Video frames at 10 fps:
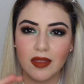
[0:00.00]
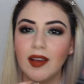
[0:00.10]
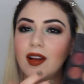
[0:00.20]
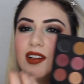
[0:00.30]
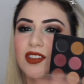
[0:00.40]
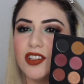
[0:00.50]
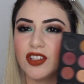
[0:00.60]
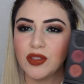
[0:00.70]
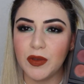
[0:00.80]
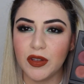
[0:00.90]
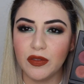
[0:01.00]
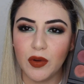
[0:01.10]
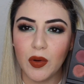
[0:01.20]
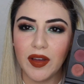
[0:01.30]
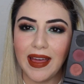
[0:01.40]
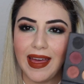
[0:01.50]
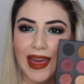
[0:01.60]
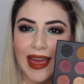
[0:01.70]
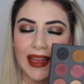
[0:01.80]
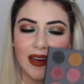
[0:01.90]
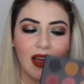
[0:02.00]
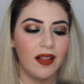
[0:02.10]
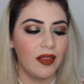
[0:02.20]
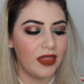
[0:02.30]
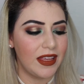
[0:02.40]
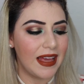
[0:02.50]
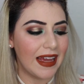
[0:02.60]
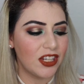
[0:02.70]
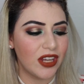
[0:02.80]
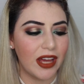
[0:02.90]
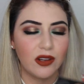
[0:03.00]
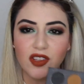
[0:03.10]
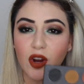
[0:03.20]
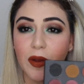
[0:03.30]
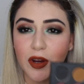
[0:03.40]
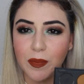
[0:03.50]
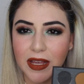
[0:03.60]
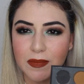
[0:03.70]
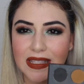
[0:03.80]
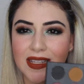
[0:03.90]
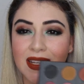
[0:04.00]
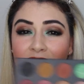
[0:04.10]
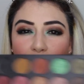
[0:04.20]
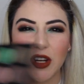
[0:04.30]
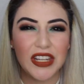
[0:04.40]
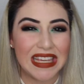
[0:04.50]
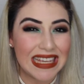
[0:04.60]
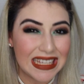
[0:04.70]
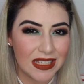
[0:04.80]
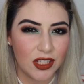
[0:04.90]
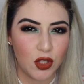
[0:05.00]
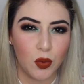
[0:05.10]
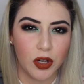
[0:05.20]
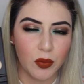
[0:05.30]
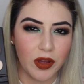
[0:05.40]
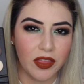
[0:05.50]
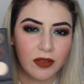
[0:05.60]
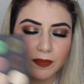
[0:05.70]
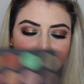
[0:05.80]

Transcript: The colors are just beautiful, and the eyeshadows are very pigmented and they're very easy to work with.